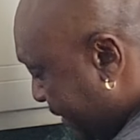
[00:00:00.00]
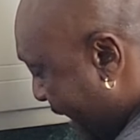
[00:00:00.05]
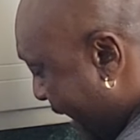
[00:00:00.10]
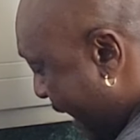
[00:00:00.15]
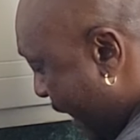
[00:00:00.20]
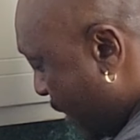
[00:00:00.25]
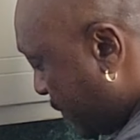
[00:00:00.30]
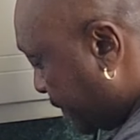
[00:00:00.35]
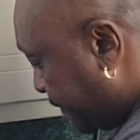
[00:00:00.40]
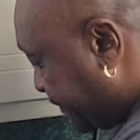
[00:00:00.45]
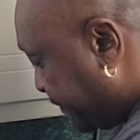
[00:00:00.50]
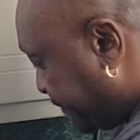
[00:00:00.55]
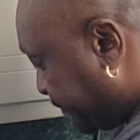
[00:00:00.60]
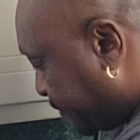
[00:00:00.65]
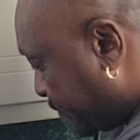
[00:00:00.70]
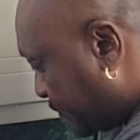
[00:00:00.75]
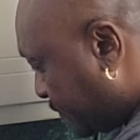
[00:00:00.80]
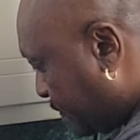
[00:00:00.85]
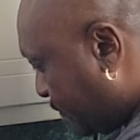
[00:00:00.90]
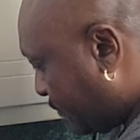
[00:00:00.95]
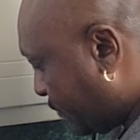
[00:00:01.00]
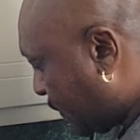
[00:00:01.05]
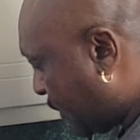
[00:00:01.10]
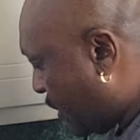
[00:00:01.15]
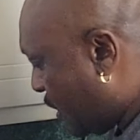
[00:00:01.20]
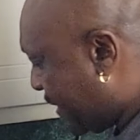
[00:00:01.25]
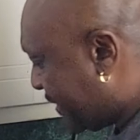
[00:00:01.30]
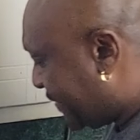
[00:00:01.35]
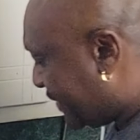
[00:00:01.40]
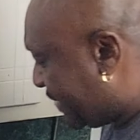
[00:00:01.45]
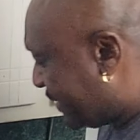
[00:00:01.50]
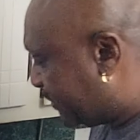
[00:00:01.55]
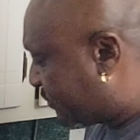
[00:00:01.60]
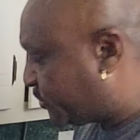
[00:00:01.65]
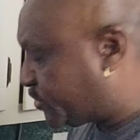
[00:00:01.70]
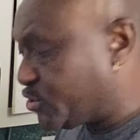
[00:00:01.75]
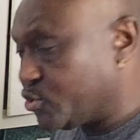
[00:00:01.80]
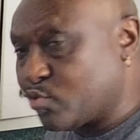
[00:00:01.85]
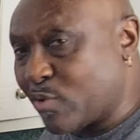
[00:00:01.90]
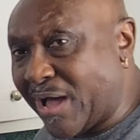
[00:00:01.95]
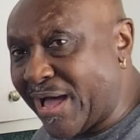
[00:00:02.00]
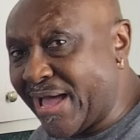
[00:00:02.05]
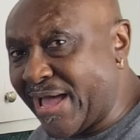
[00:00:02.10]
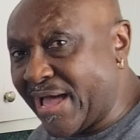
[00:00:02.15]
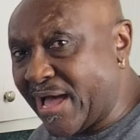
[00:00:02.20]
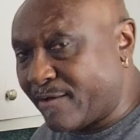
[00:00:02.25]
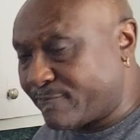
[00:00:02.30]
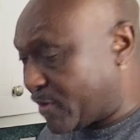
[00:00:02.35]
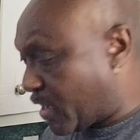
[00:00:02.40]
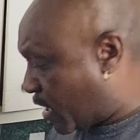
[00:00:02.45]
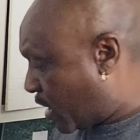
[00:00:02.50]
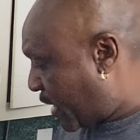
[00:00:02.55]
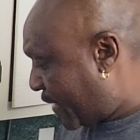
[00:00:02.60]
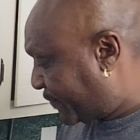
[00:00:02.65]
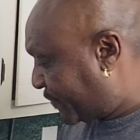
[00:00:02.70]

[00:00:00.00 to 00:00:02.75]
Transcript: Now, and these two I have, uh,